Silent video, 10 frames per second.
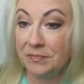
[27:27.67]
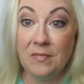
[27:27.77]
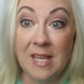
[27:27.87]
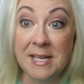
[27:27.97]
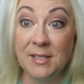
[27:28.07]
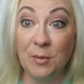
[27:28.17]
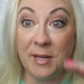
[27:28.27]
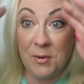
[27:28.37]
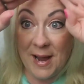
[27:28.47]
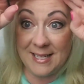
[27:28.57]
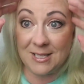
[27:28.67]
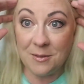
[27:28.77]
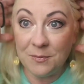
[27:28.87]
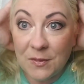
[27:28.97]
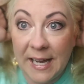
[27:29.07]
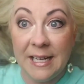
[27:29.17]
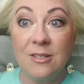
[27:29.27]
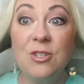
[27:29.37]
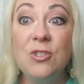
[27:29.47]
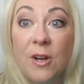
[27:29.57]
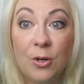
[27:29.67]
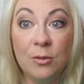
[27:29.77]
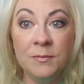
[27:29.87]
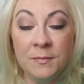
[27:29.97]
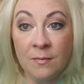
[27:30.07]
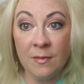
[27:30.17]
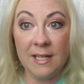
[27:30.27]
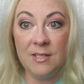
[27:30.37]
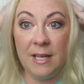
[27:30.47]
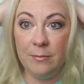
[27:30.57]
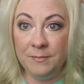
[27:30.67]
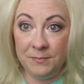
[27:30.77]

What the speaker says: because it'll be a waste. Okay, so that's it.